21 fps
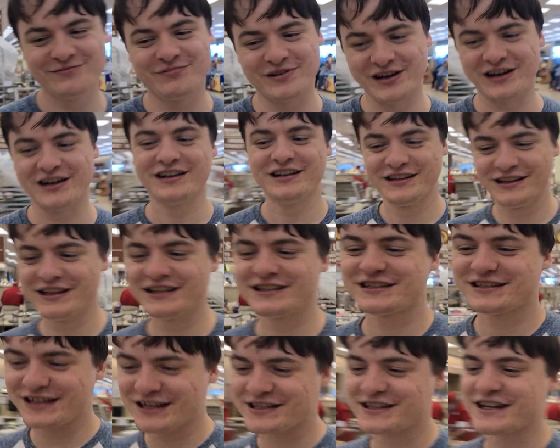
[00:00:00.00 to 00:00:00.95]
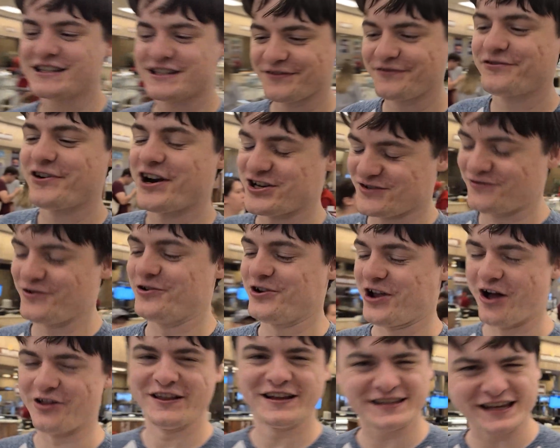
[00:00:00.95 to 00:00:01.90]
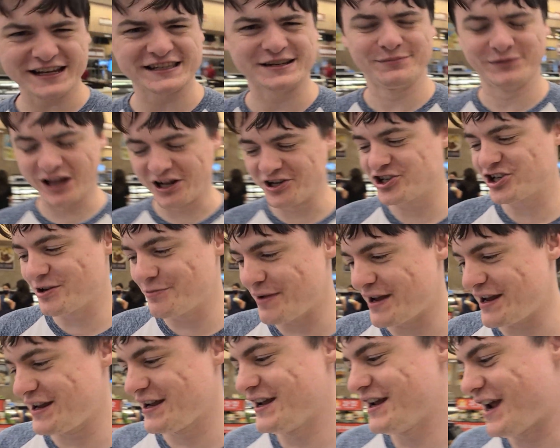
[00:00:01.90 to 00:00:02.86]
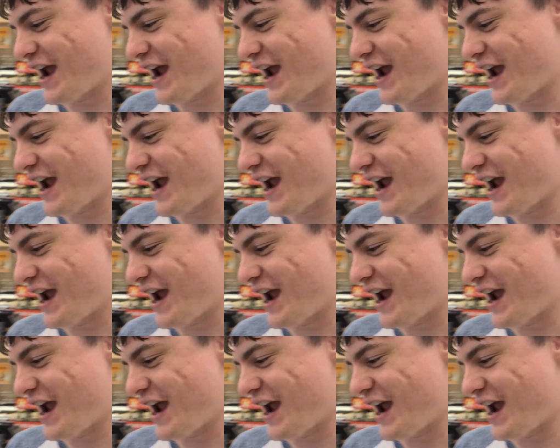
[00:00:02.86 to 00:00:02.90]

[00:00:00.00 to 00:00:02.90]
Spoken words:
But let's get some fresh food going. Let's get some lunch in me.